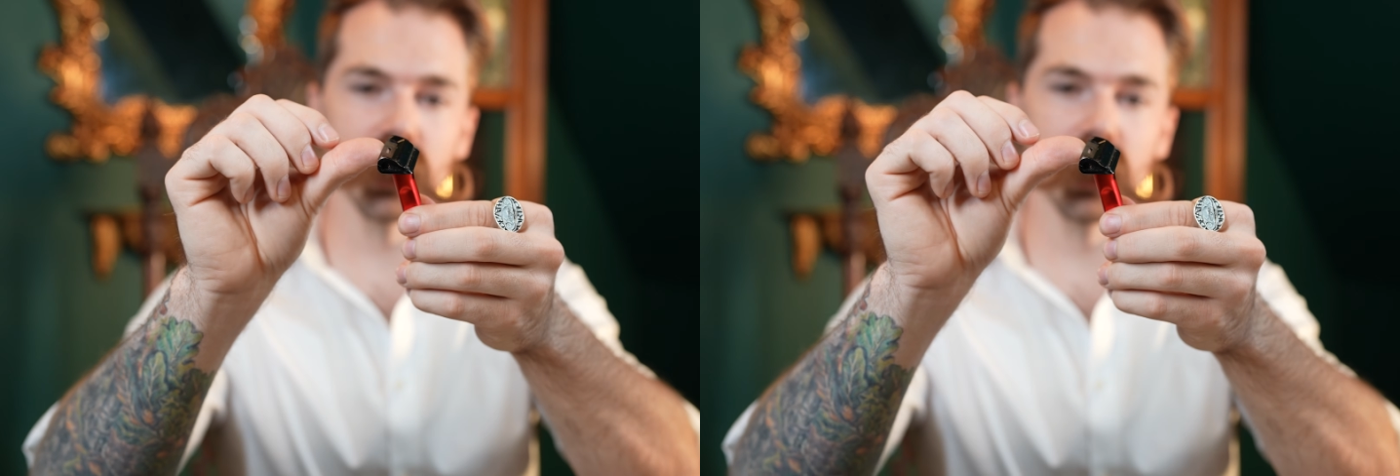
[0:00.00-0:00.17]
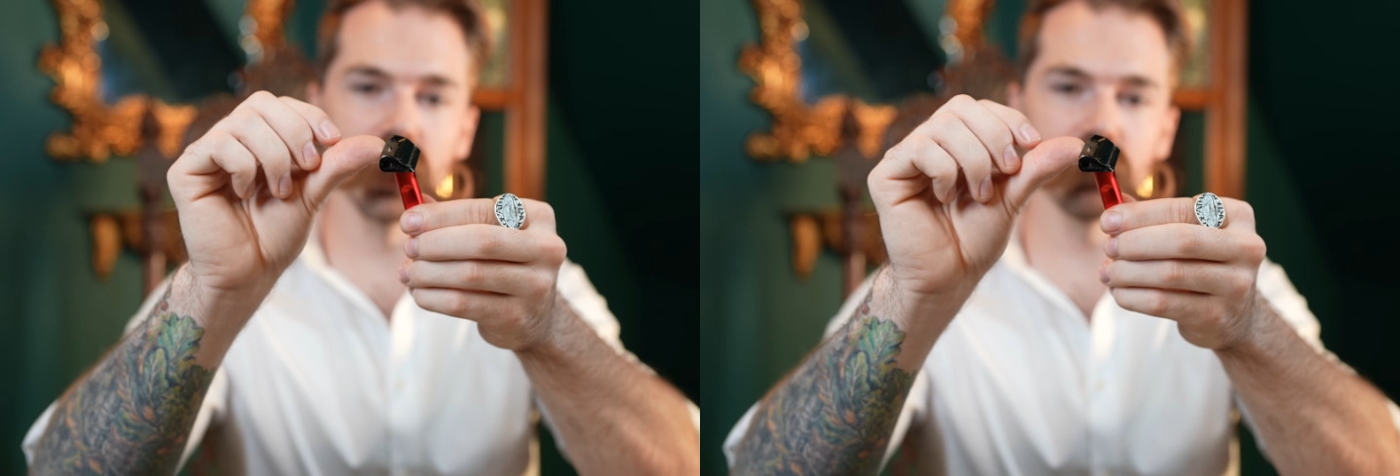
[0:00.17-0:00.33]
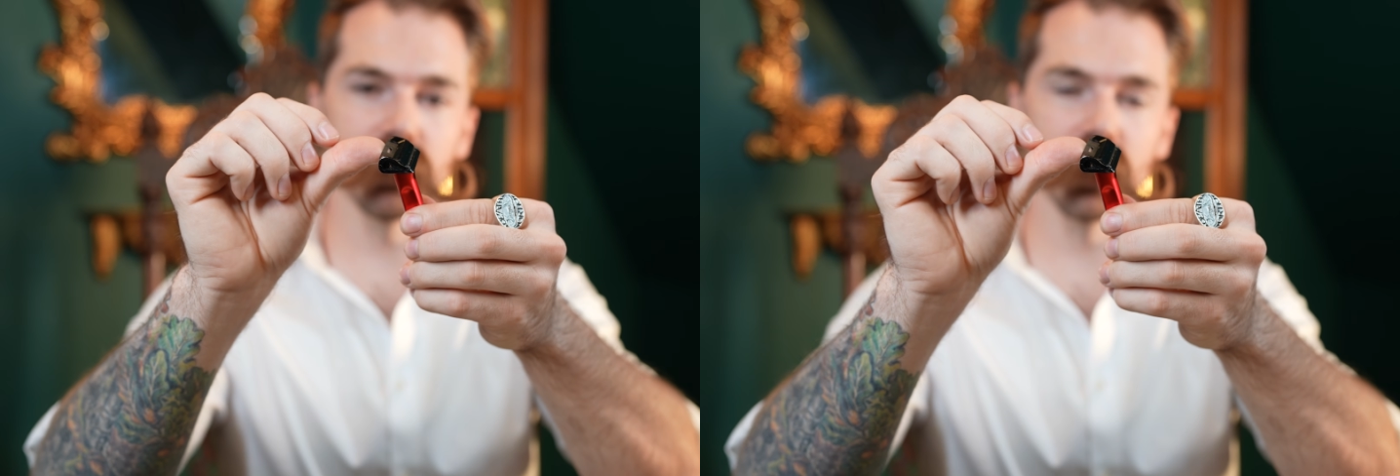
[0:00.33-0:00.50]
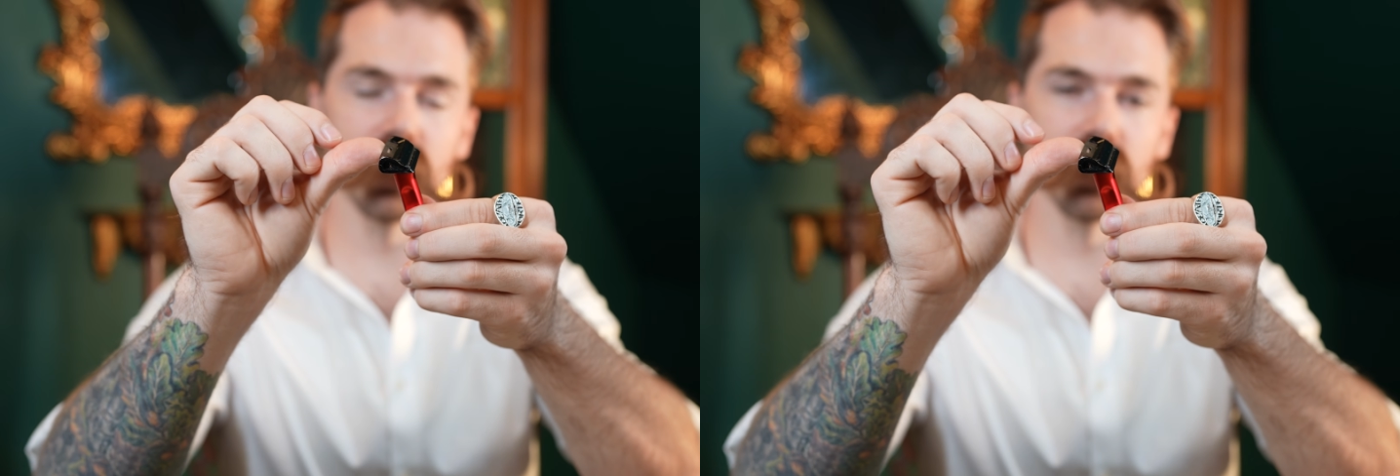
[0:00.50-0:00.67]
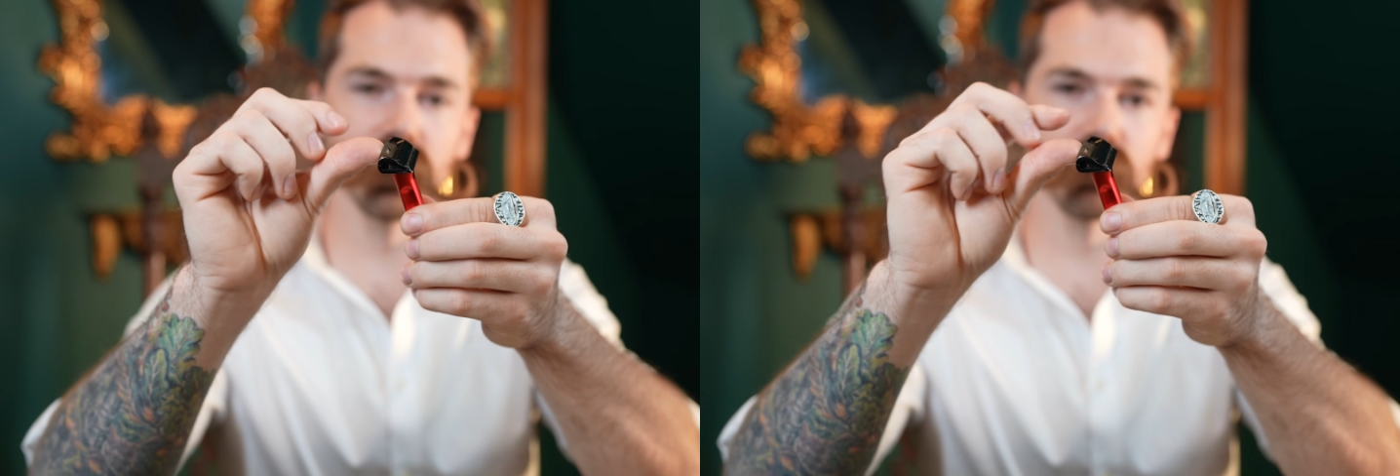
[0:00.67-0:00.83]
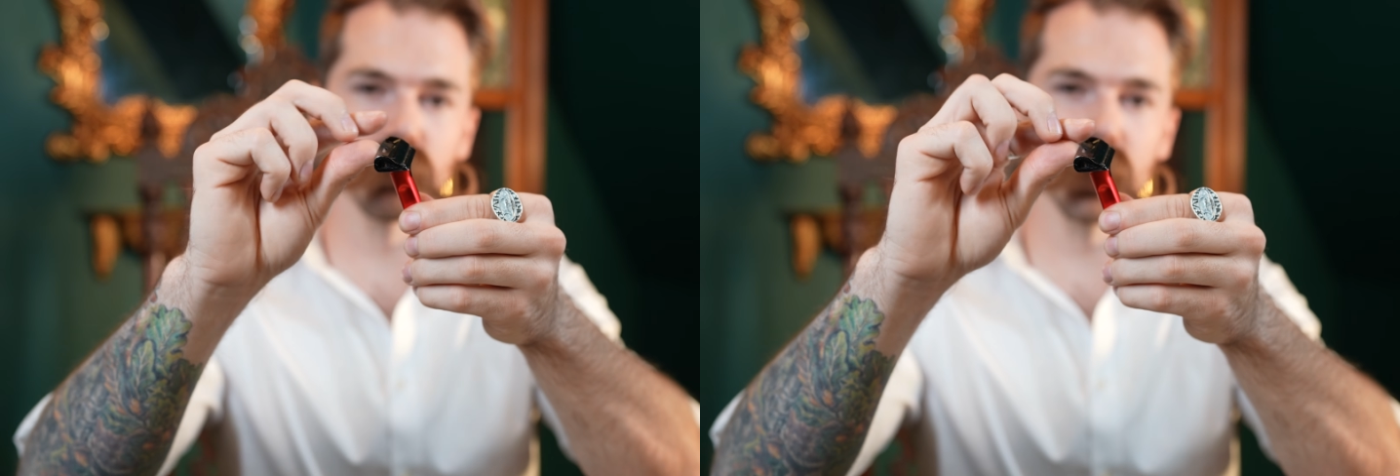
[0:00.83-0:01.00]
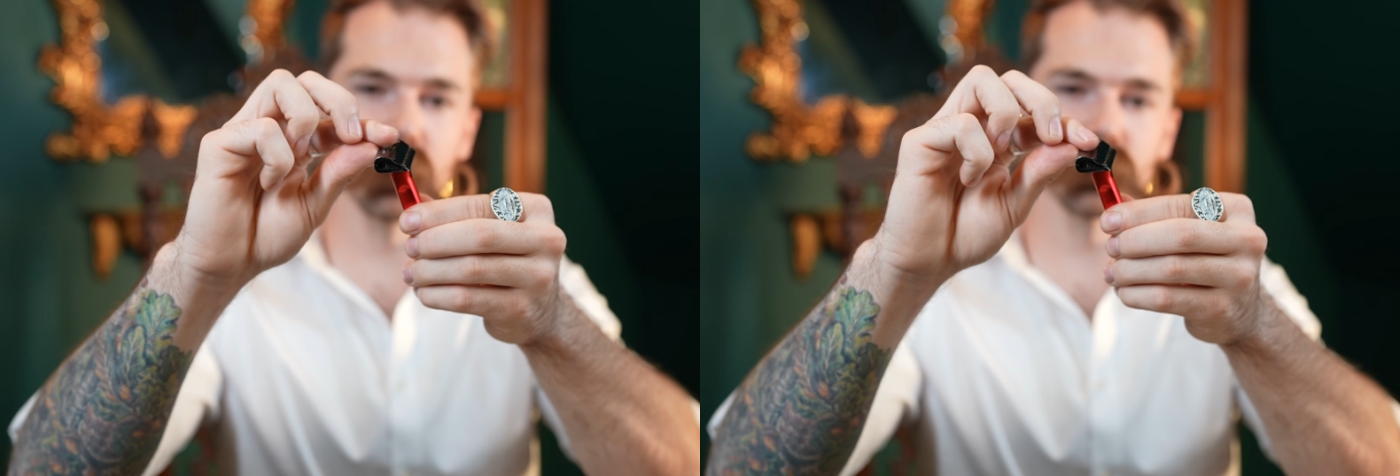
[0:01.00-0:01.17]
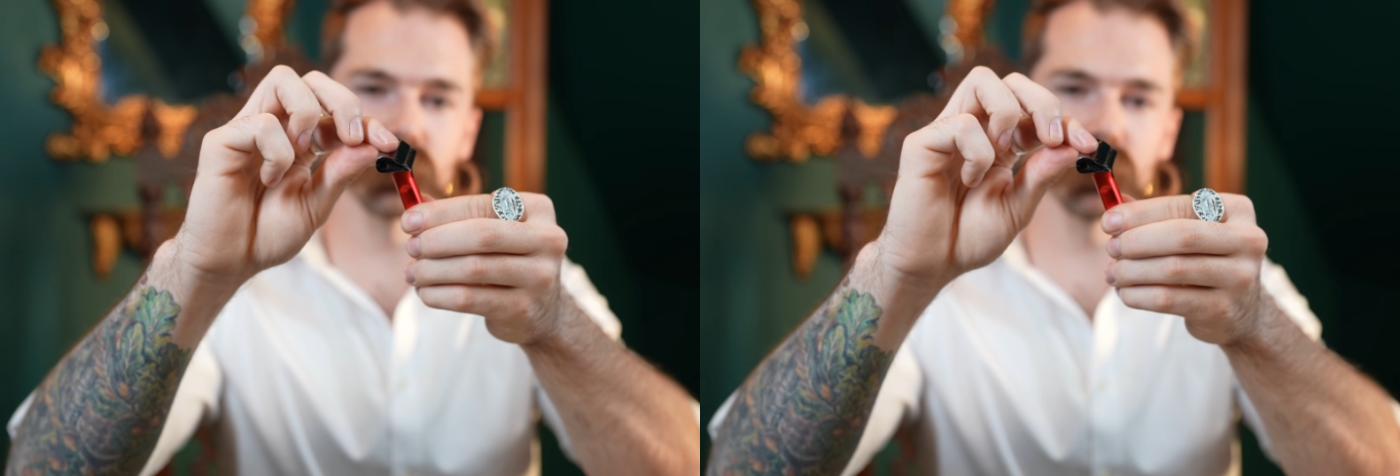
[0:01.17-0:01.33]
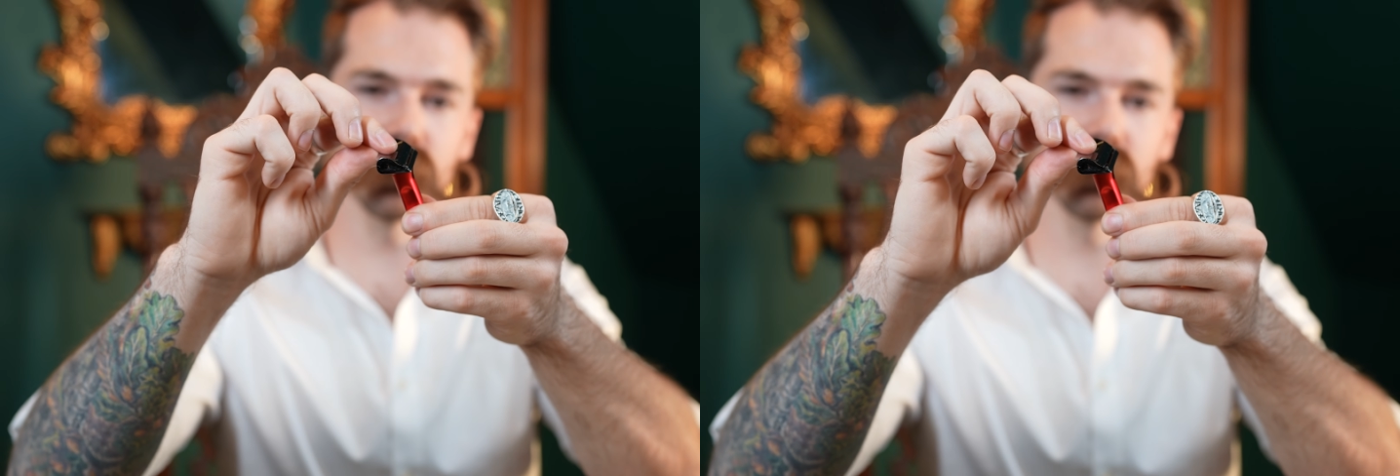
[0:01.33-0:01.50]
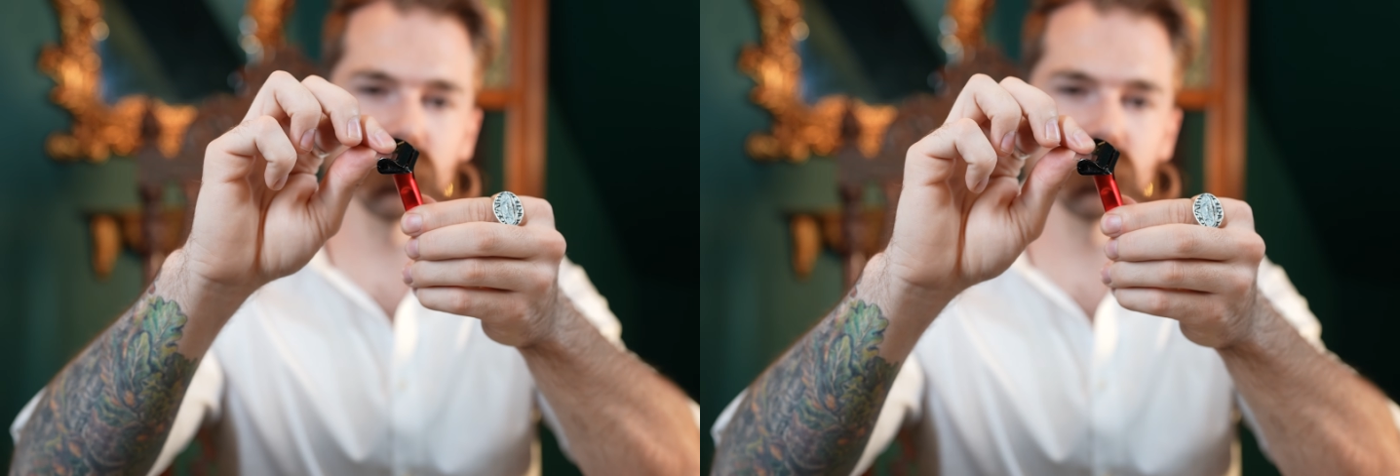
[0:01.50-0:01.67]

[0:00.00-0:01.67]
up on the razor